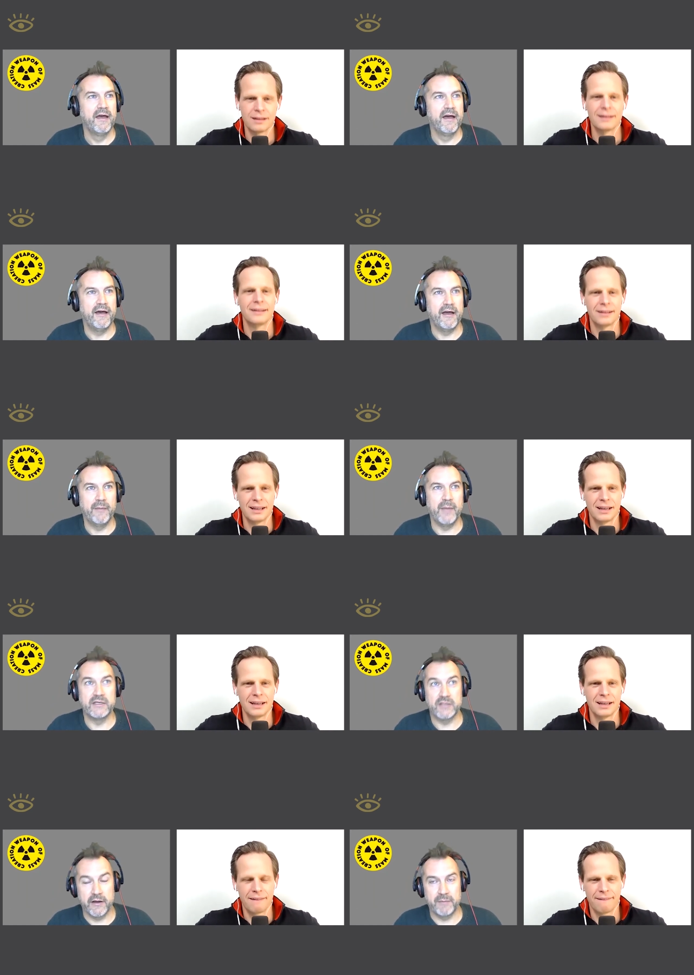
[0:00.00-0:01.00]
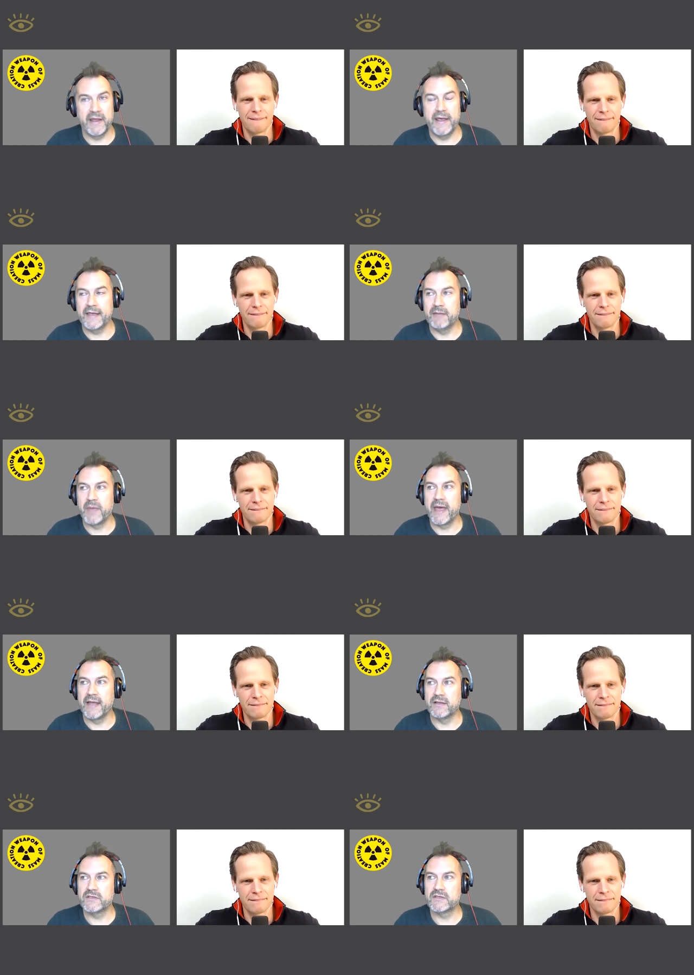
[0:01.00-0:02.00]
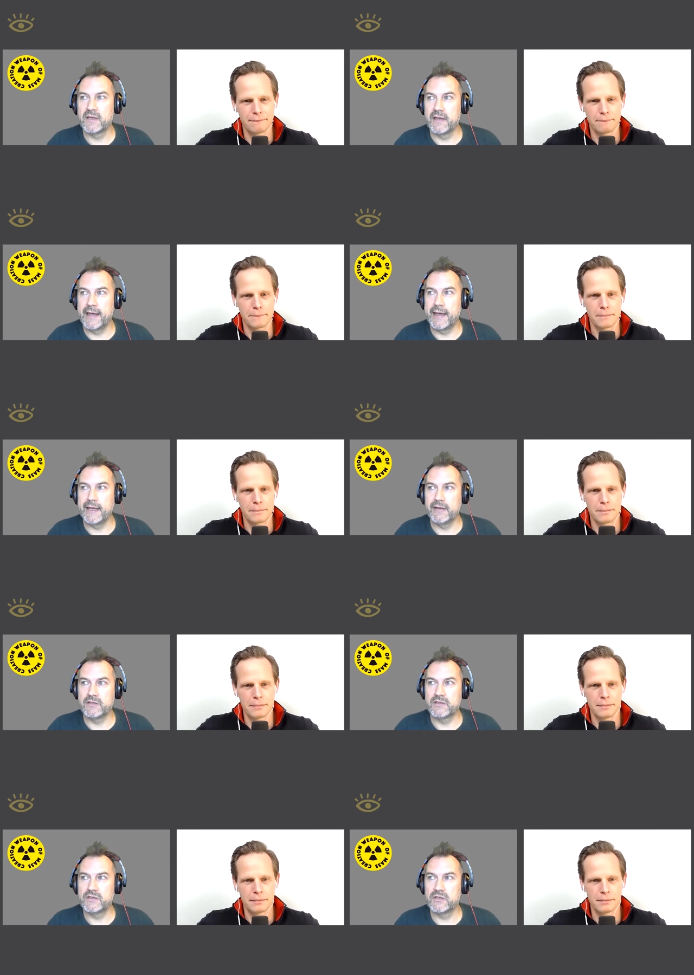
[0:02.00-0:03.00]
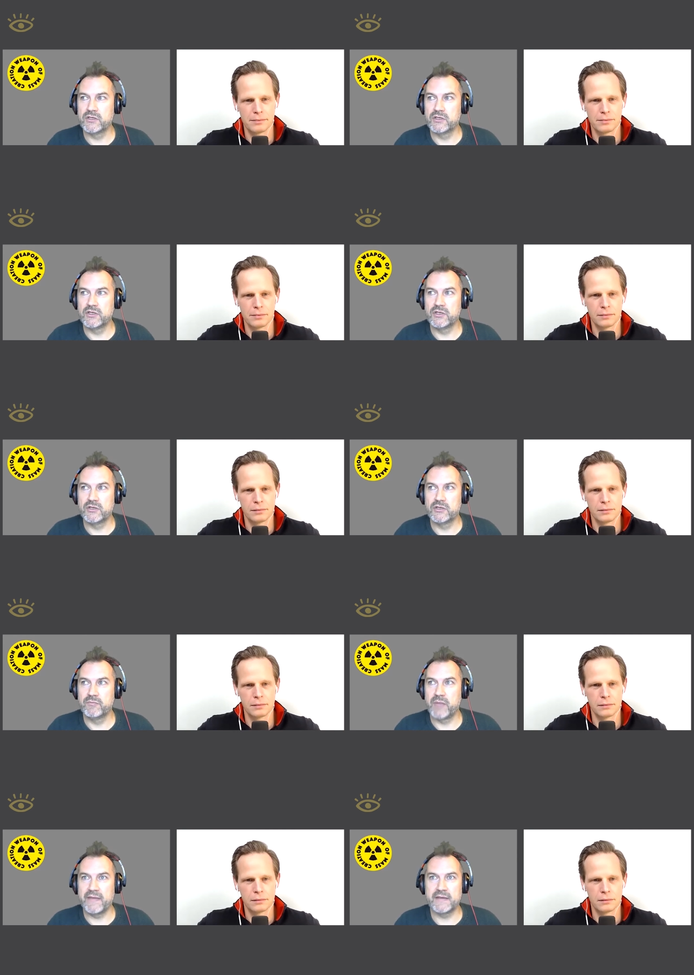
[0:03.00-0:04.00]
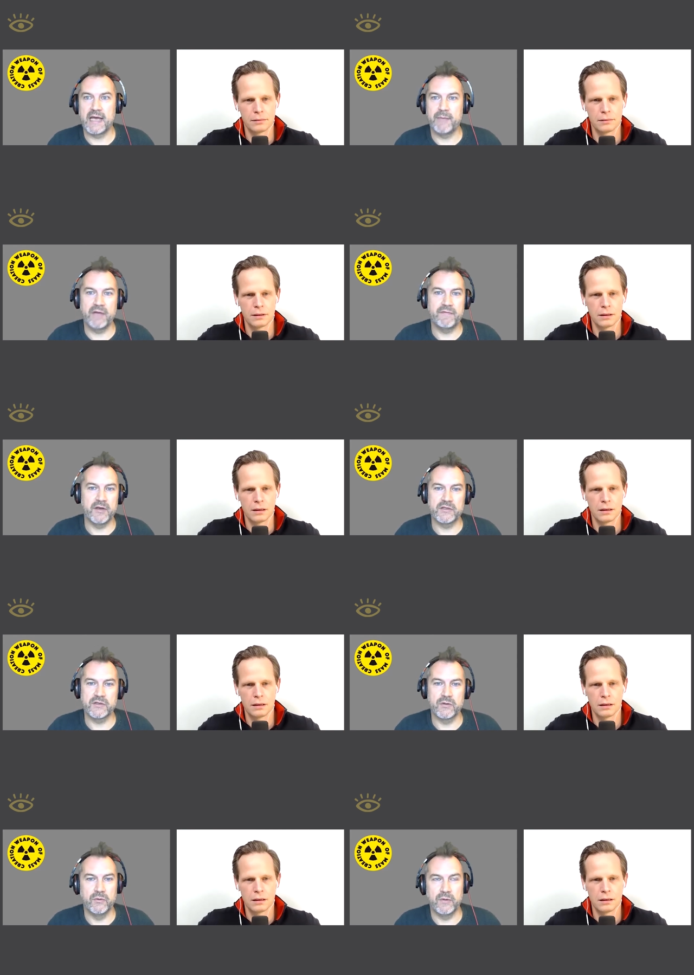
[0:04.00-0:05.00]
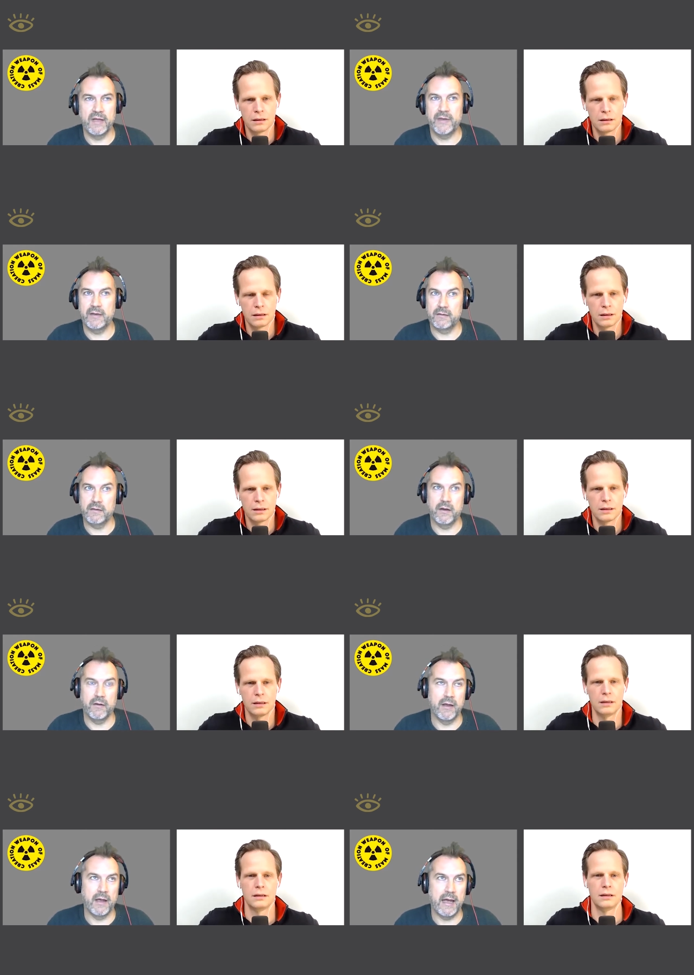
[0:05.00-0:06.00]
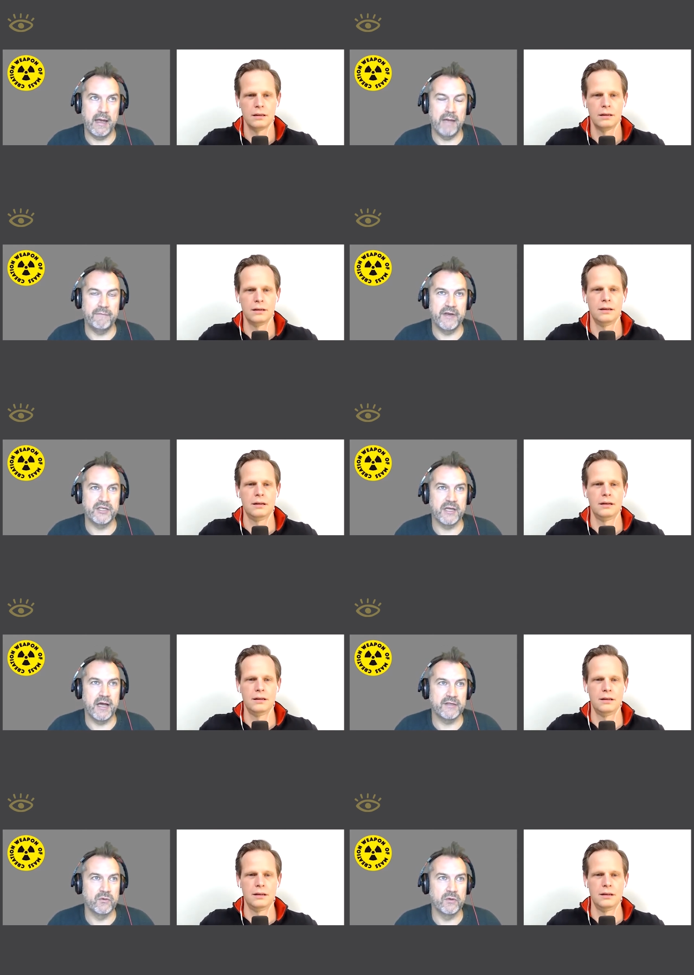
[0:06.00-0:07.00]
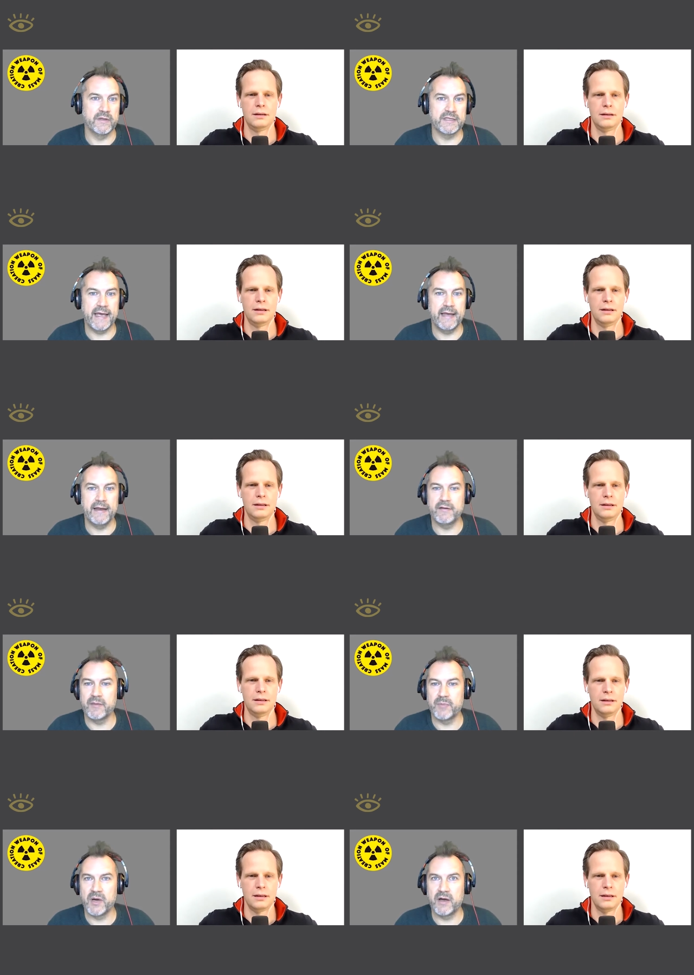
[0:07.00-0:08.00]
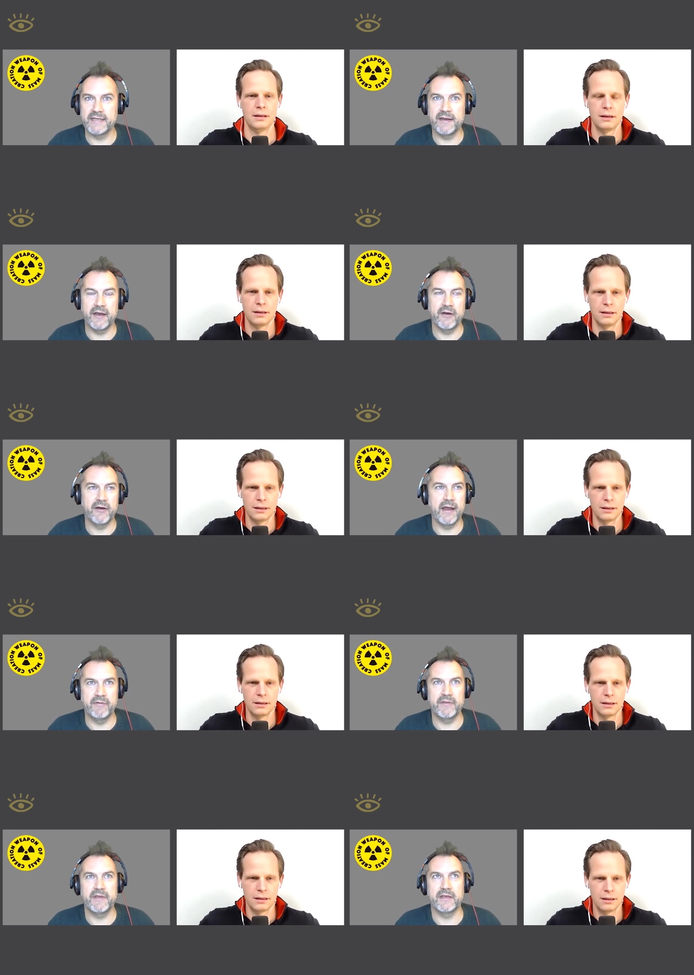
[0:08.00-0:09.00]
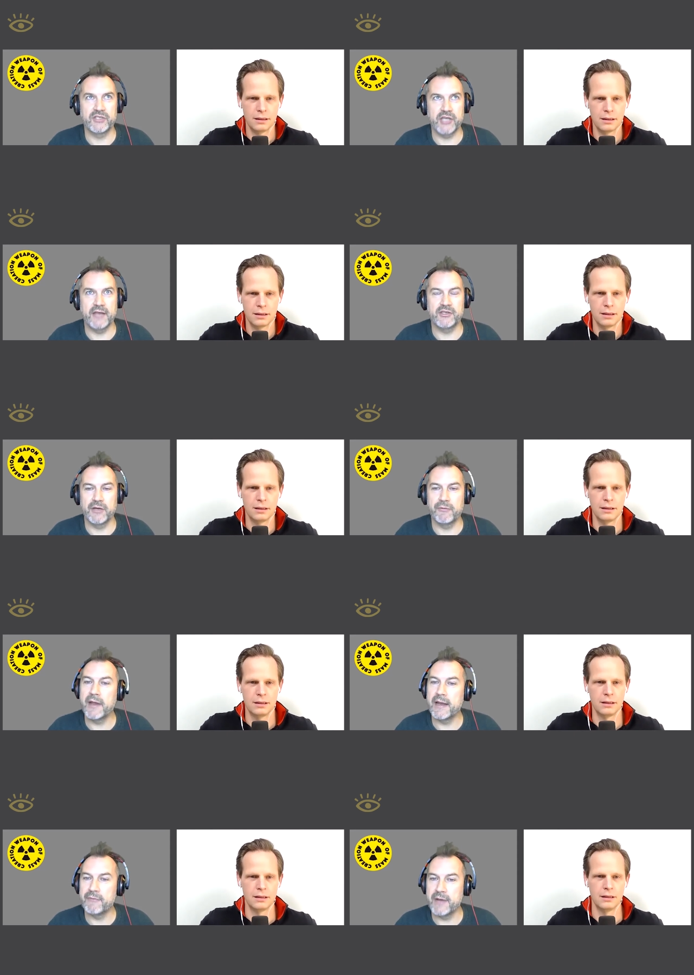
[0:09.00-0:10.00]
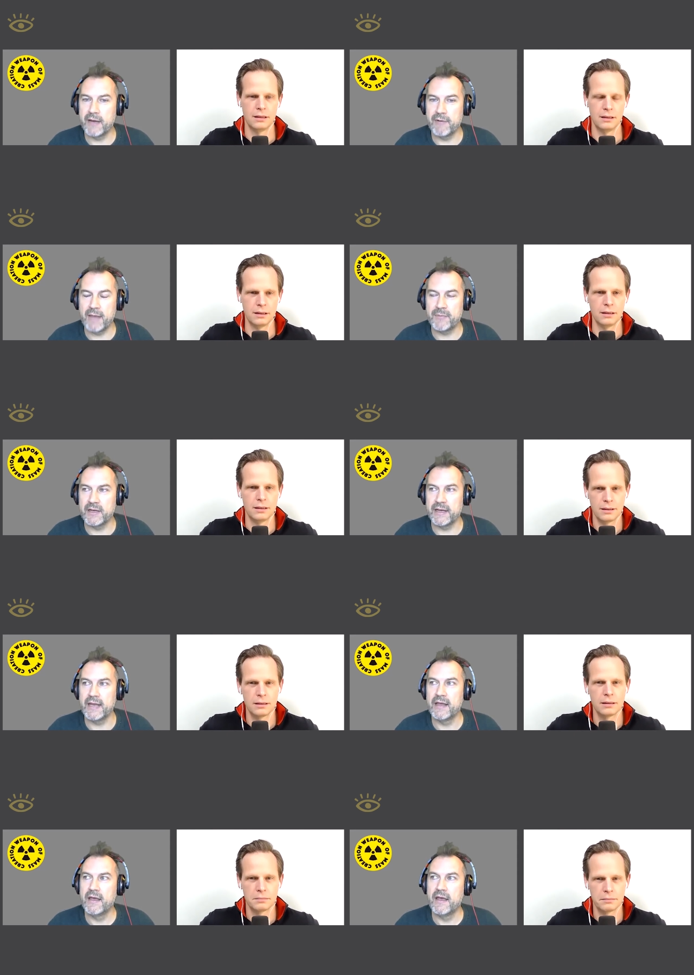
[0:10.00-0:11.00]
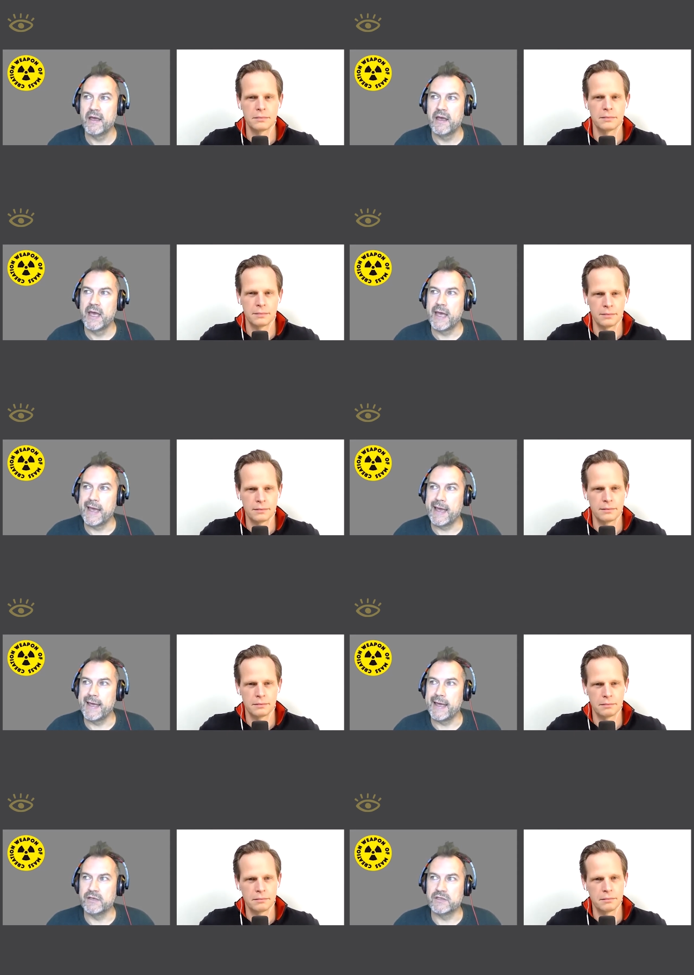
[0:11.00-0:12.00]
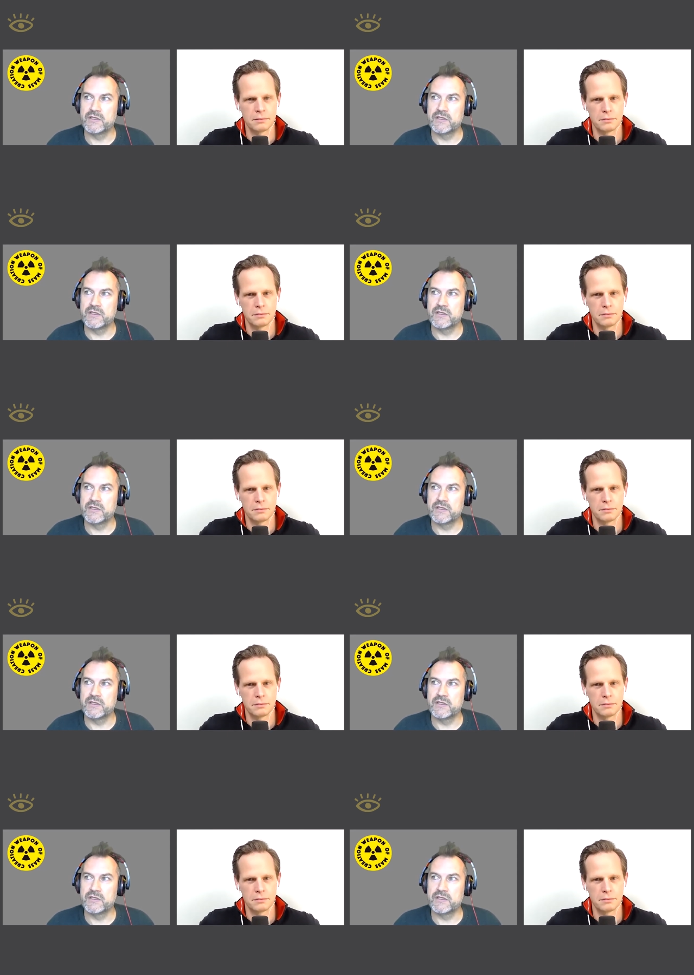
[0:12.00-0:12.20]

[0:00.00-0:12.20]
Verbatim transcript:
Speaker 1: um, and started playing in bands. And by the time I finished school, I mean, you know, I, I'm finishing high school at the tail end of the apartheid era. Everything is changing really, really rapidly. And